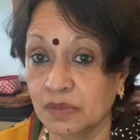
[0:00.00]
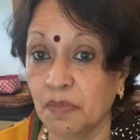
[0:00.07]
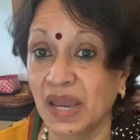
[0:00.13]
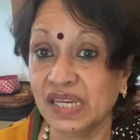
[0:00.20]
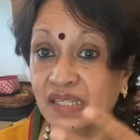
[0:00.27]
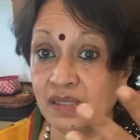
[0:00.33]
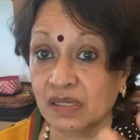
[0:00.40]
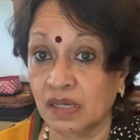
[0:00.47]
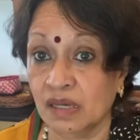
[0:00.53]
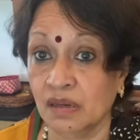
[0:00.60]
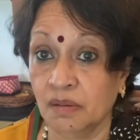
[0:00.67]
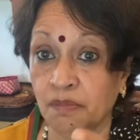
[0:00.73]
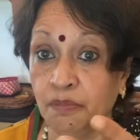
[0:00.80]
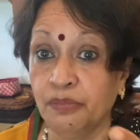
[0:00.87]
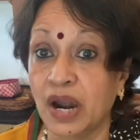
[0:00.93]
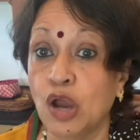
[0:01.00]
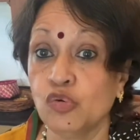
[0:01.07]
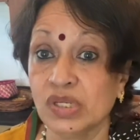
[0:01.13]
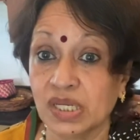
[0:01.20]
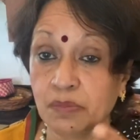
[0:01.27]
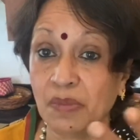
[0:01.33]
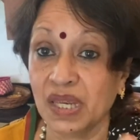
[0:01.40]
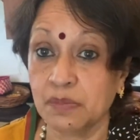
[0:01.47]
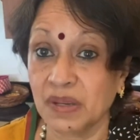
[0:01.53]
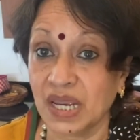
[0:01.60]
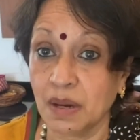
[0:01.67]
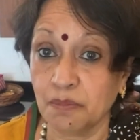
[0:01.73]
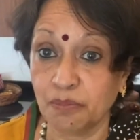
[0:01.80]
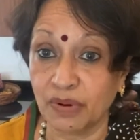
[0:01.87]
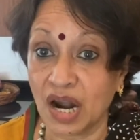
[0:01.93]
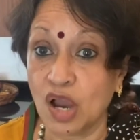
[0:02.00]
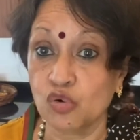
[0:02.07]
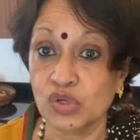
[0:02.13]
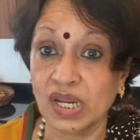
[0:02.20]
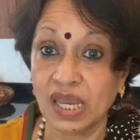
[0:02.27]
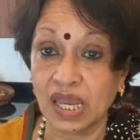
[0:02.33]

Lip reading: might become brown